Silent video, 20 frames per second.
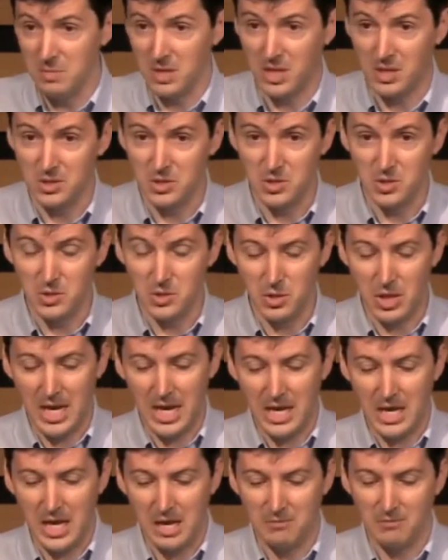Because you
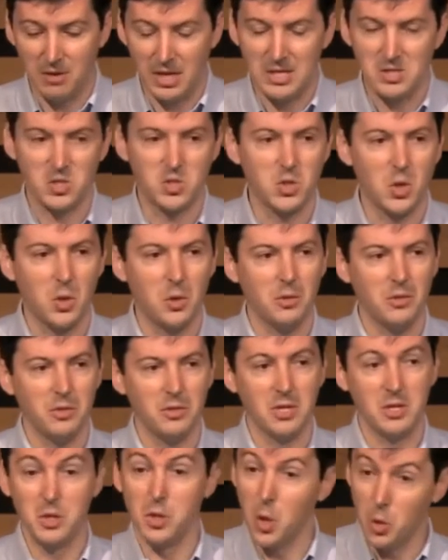can't have less
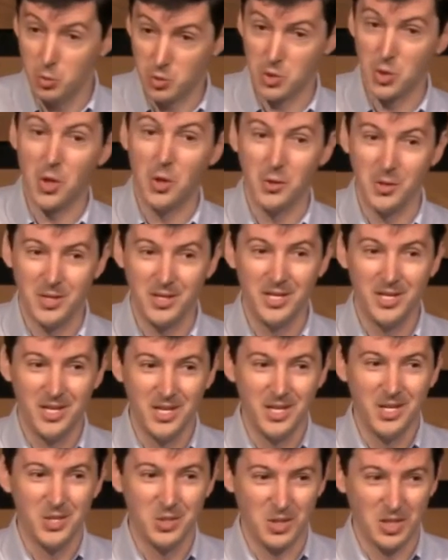salt than no salt.
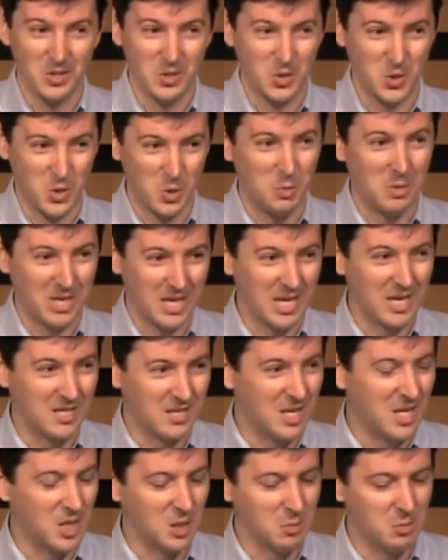So that's assuming they had
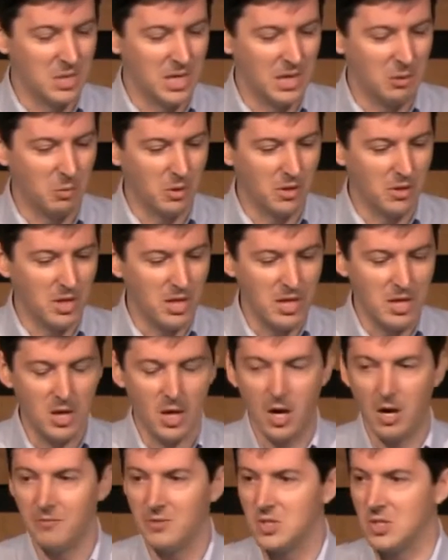none to begin with.
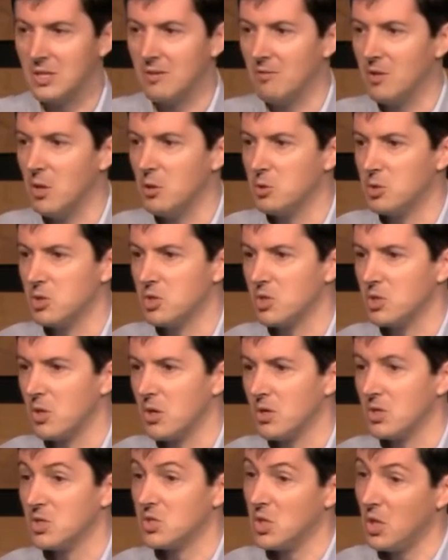Obviously, if the oceans
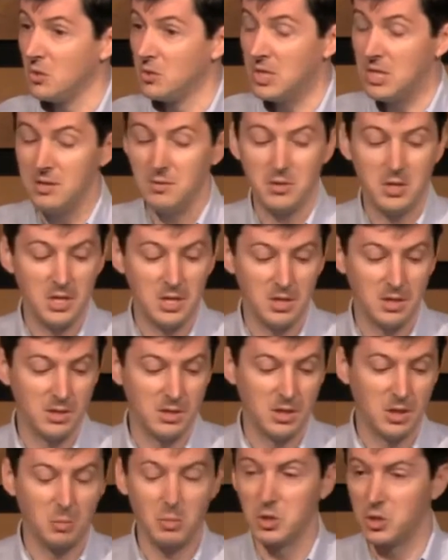started salty,
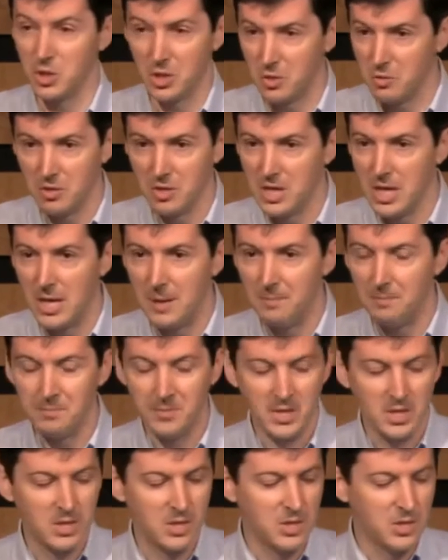then they're much younger than that.
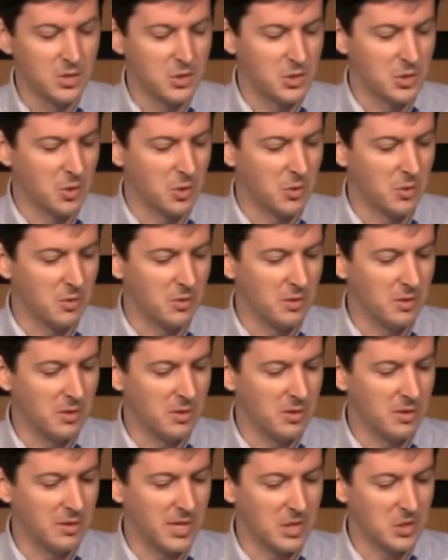So
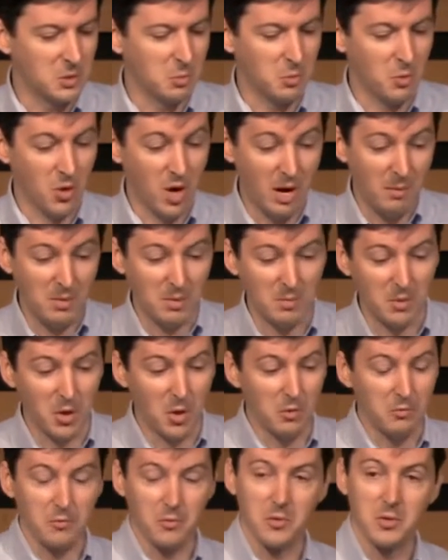that's a problem,
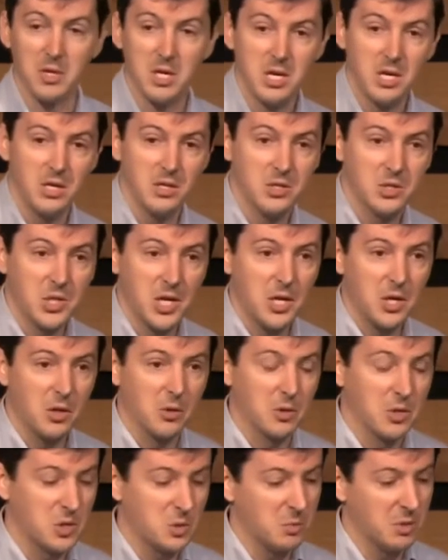though, for the
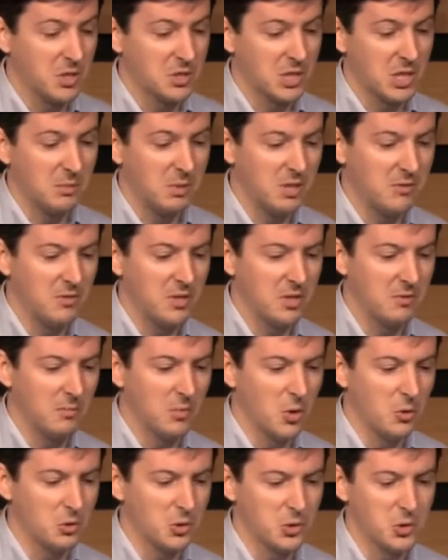secularists because they believe the
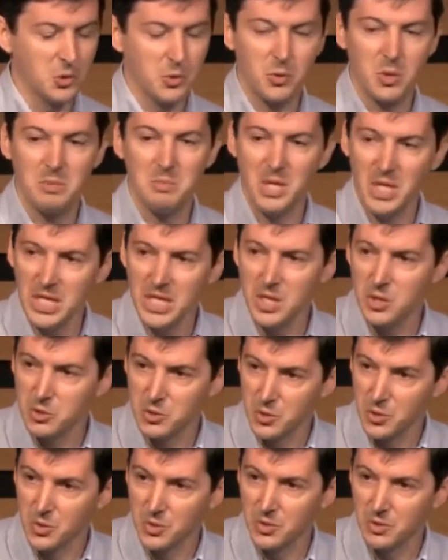oceans are 3 billion
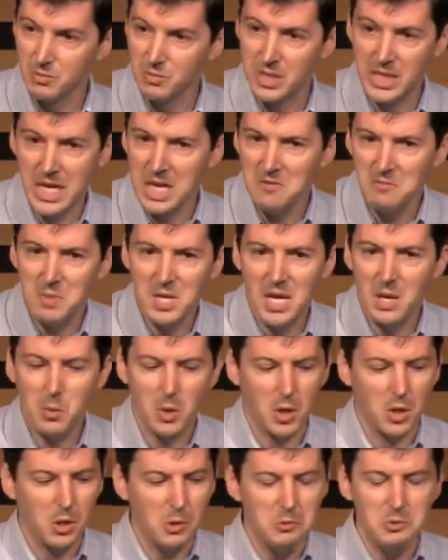years old, but they can't even be
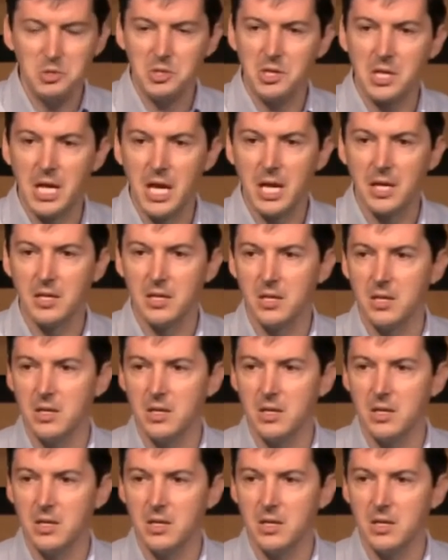anywhere close to that.